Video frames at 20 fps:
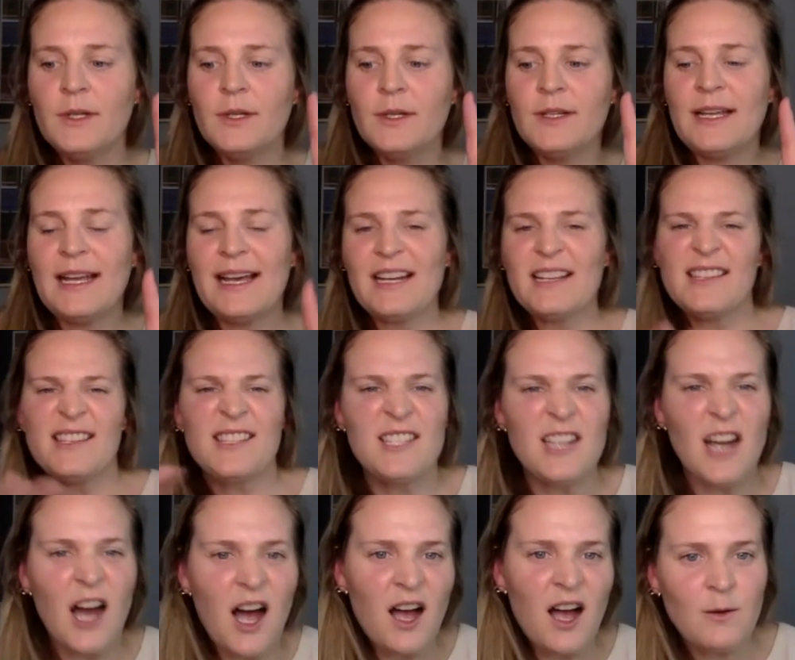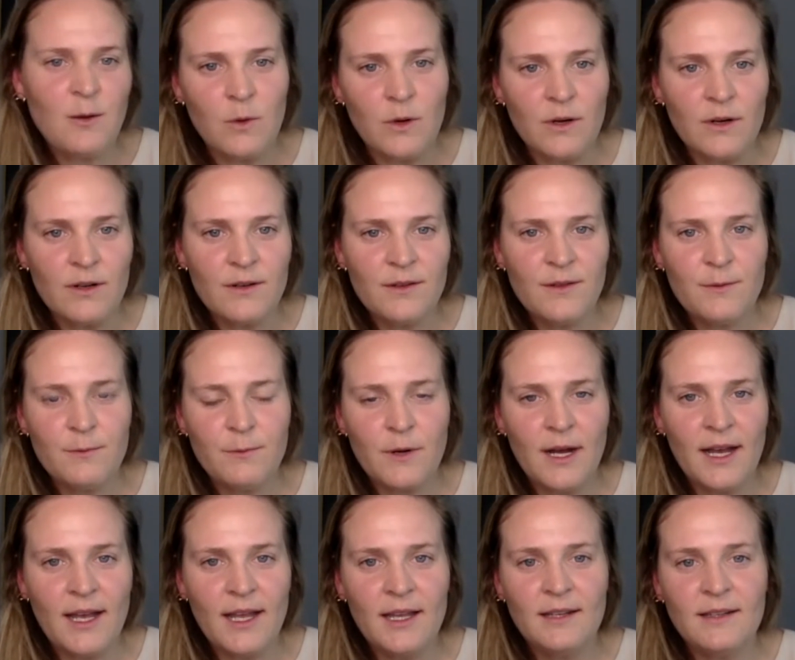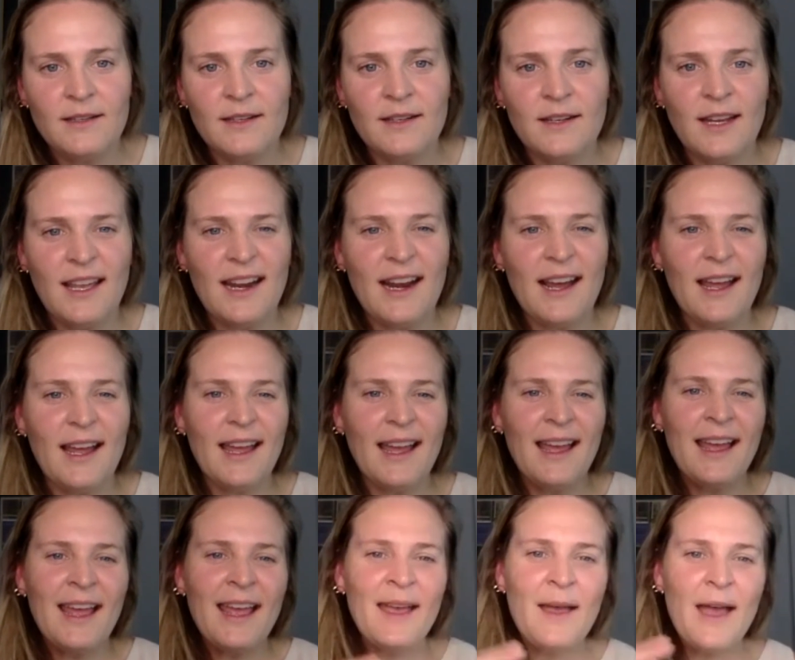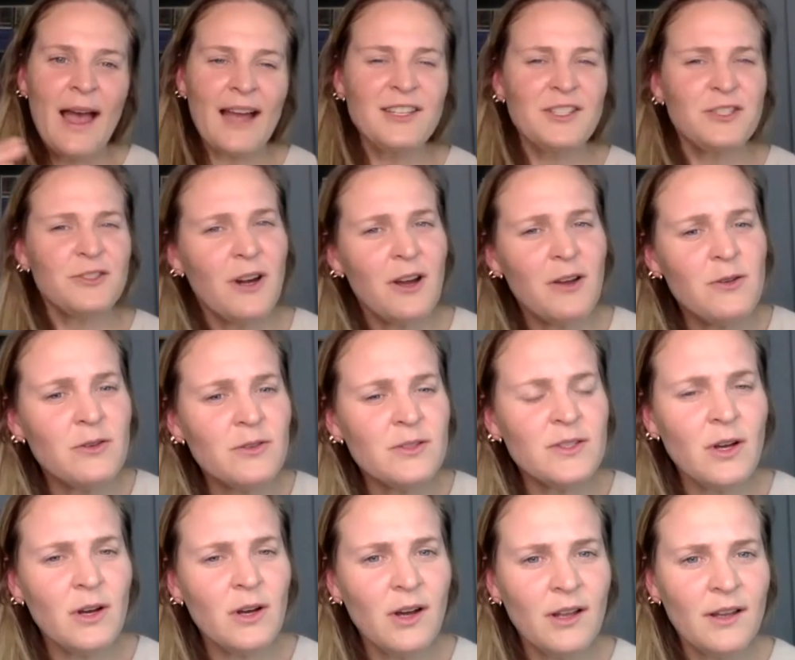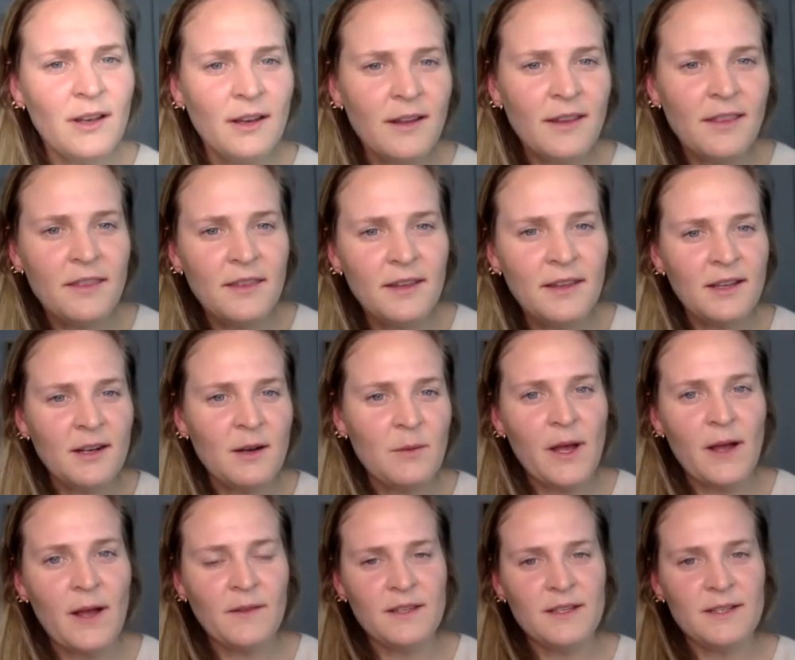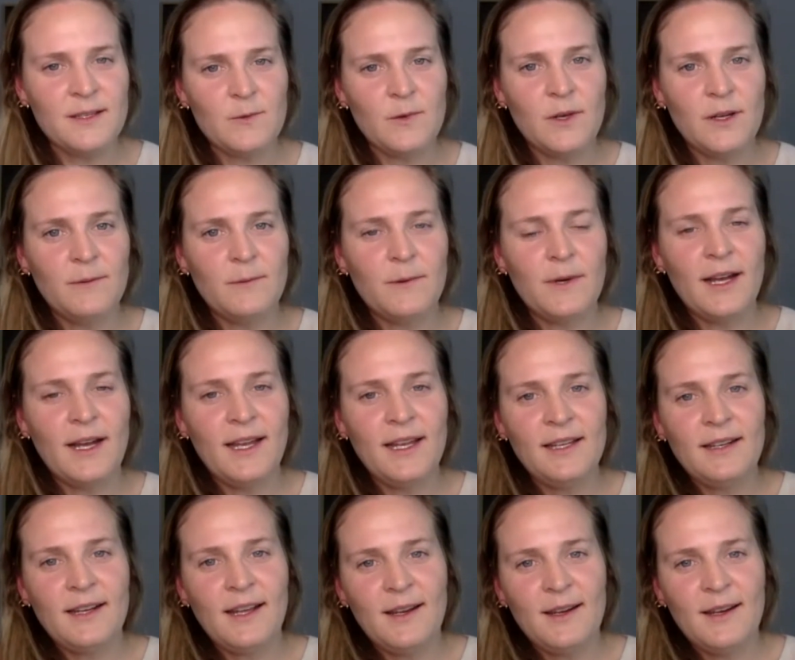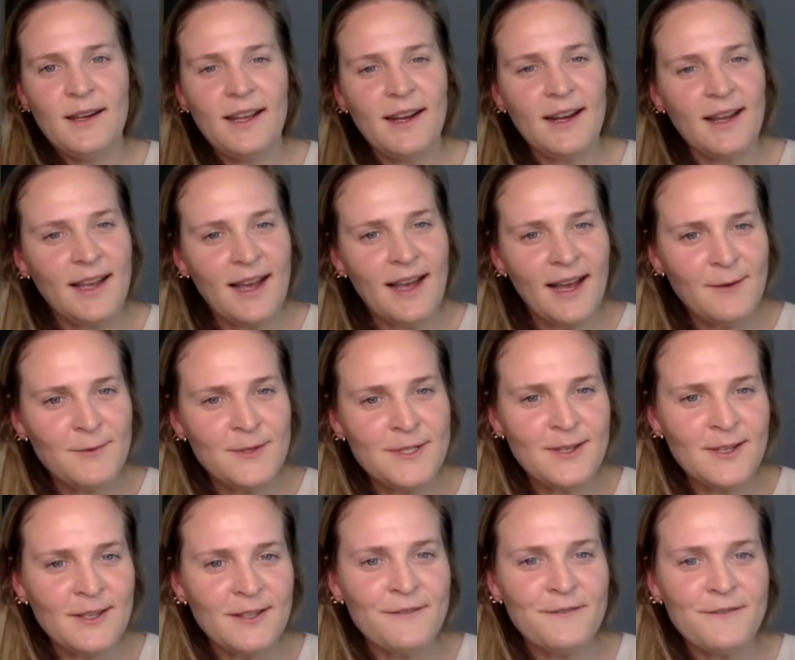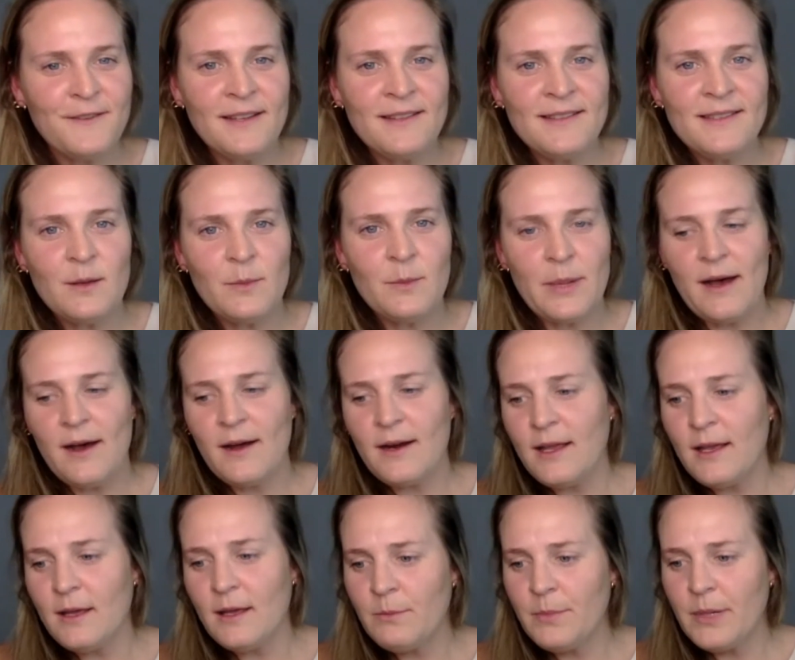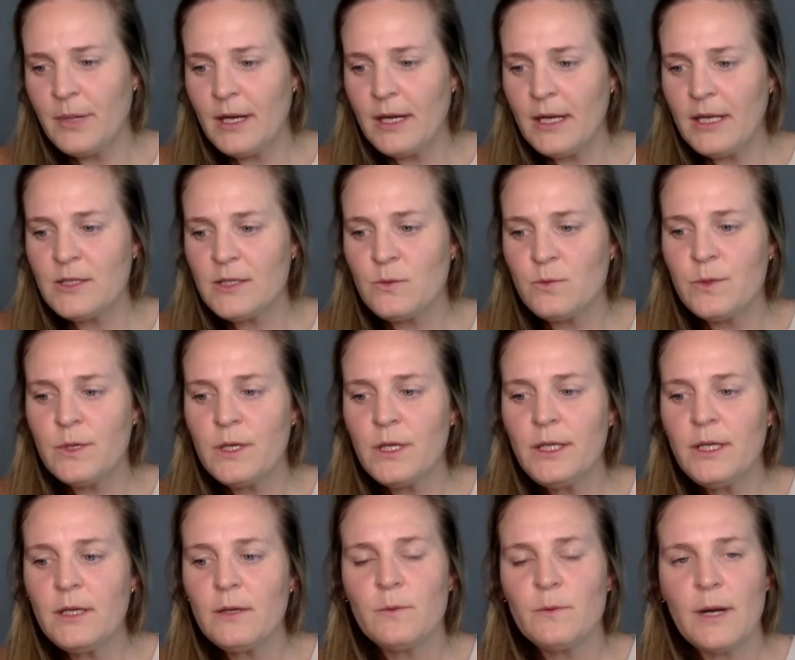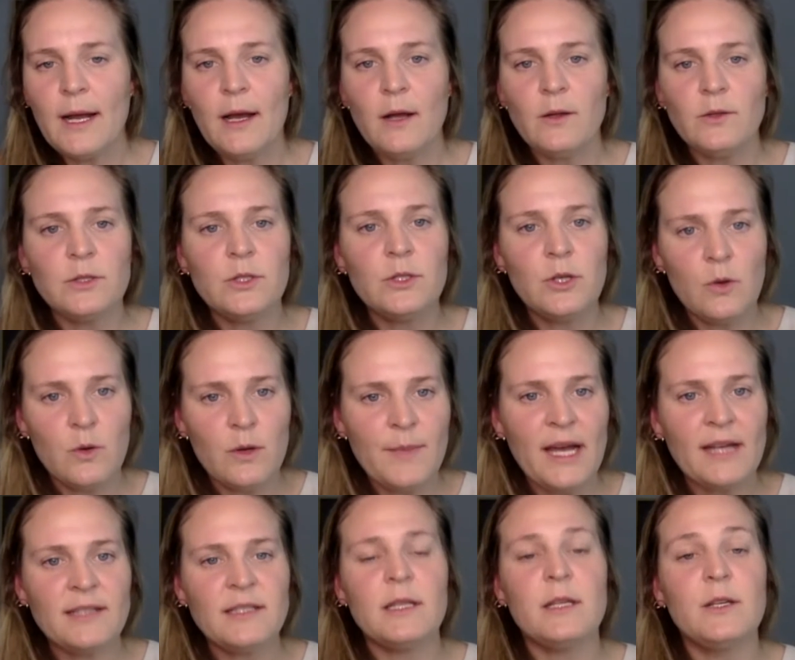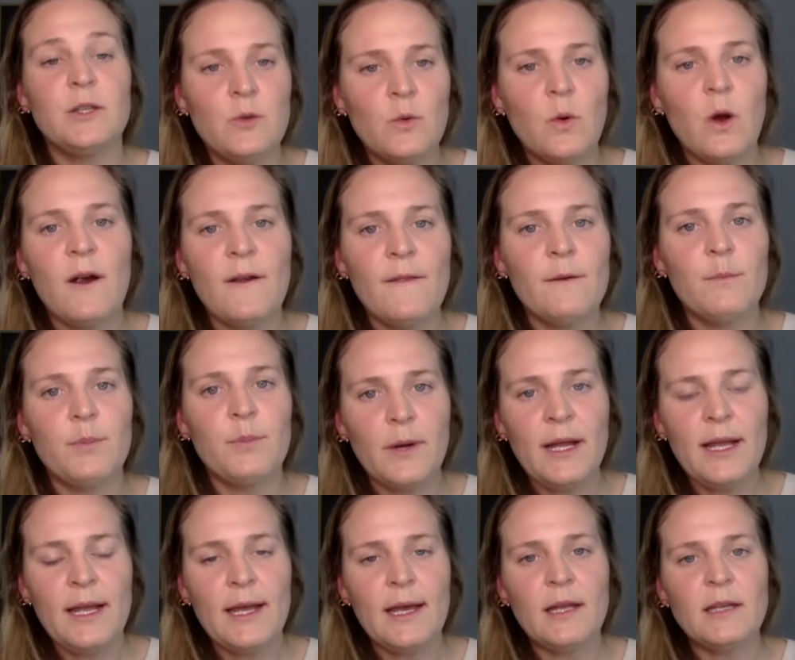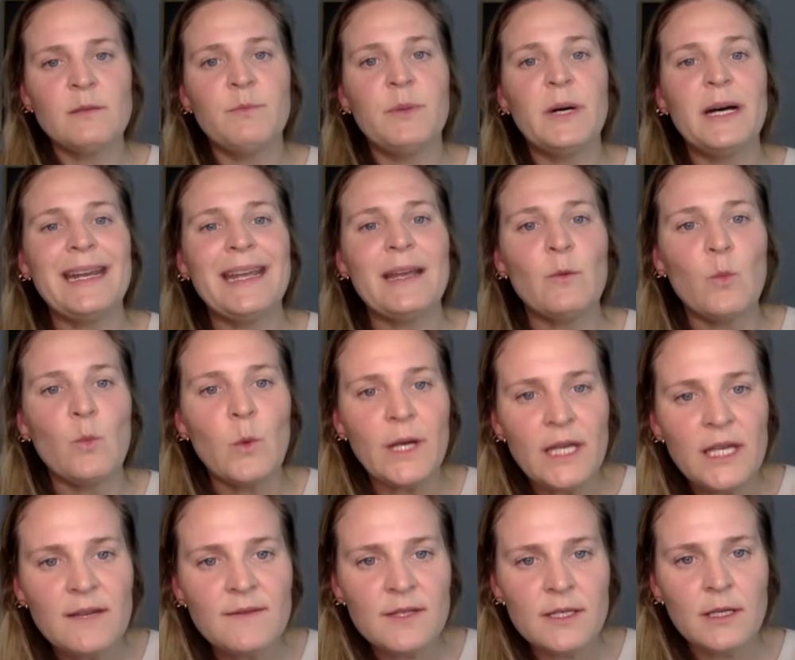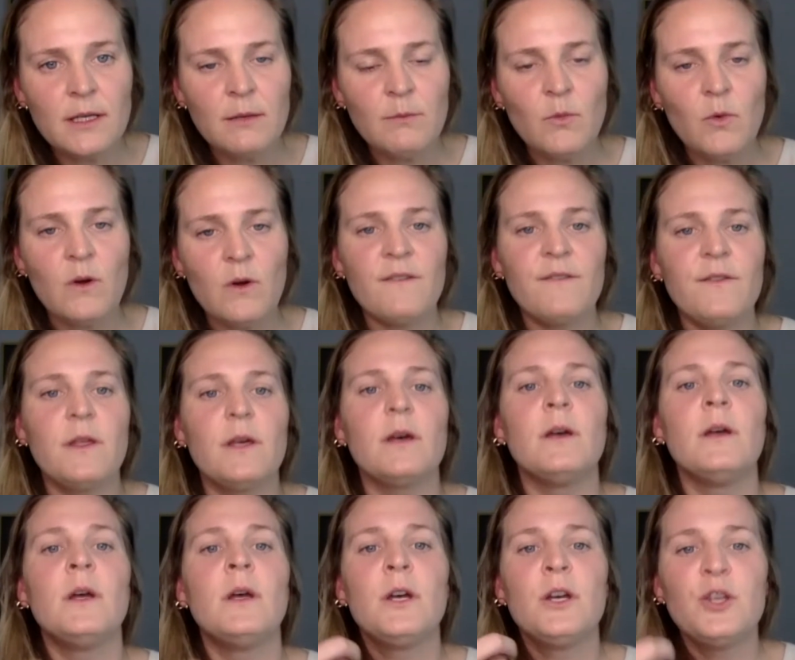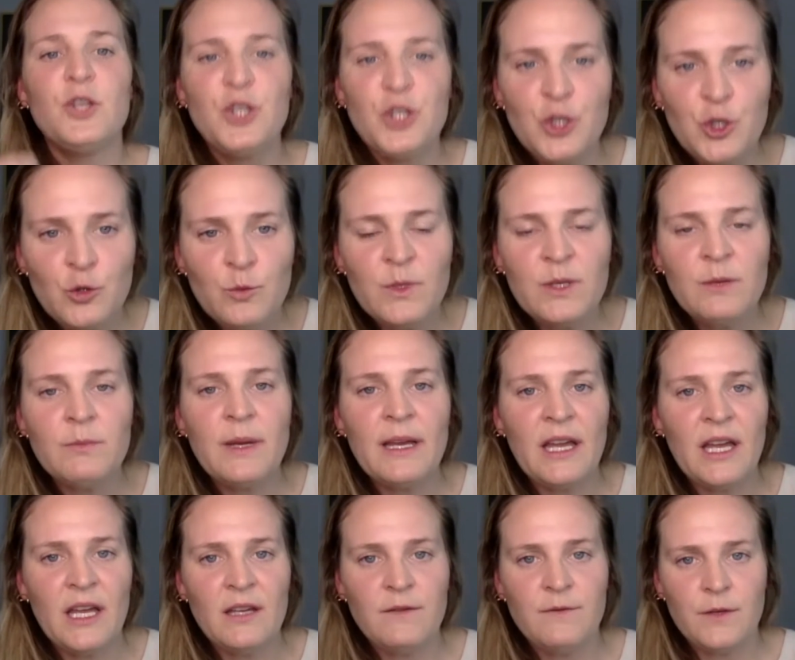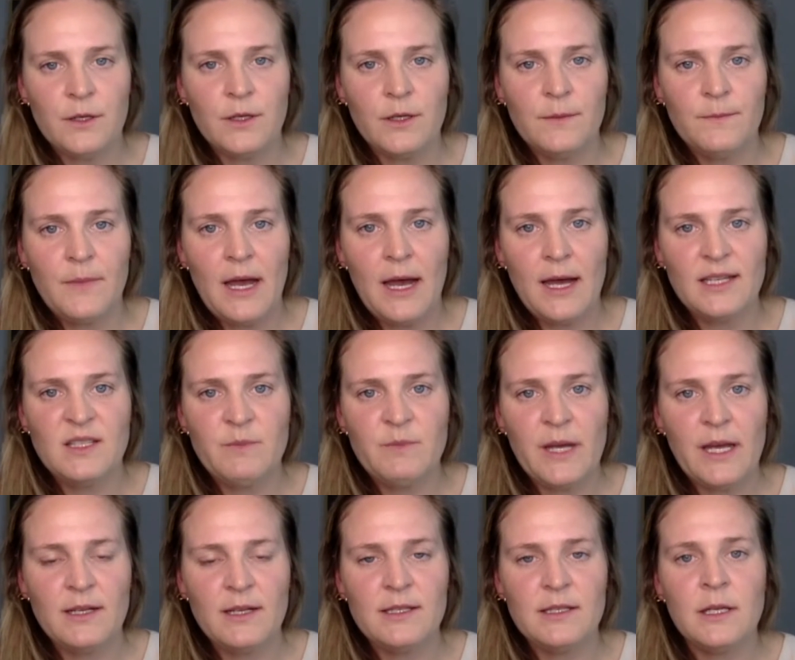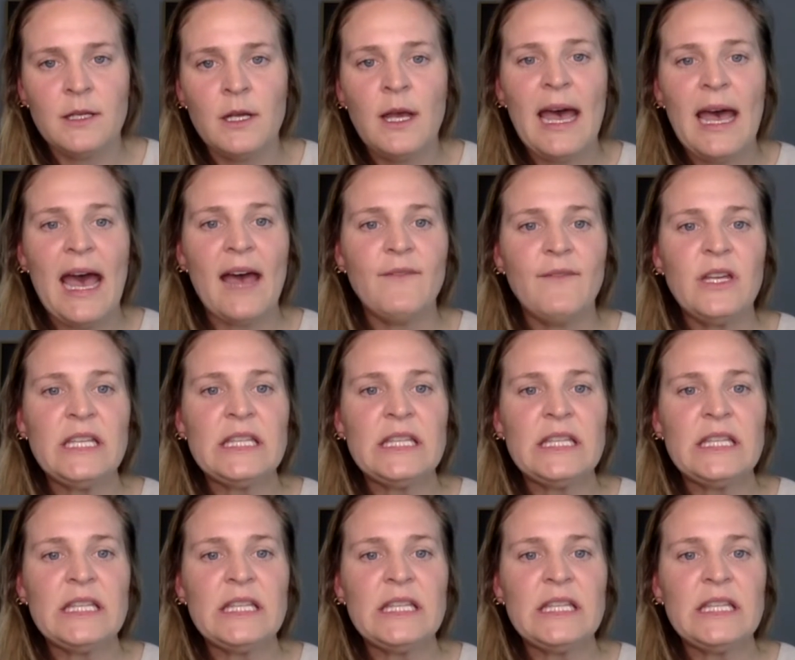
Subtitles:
kind of stock worth, right? And I struggled on thinking about this one, right? And I kind of was on the fence about it, but it's really around going back to the you are the brand, but it weaves in more of the human behavior aspects, having the